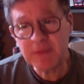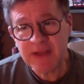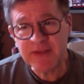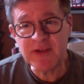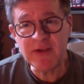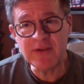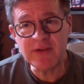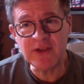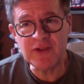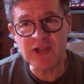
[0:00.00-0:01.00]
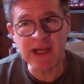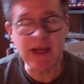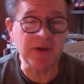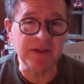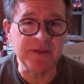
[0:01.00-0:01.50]
place to, to check
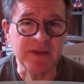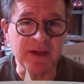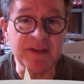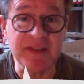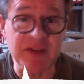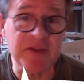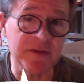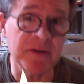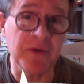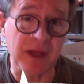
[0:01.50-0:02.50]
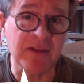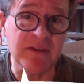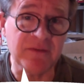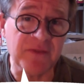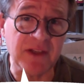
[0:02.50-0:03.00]
out is uh,
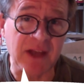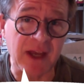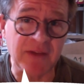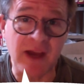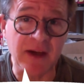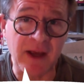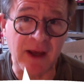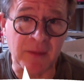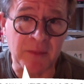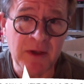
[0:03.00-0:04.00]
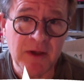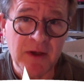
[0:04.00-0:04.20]
section01959.com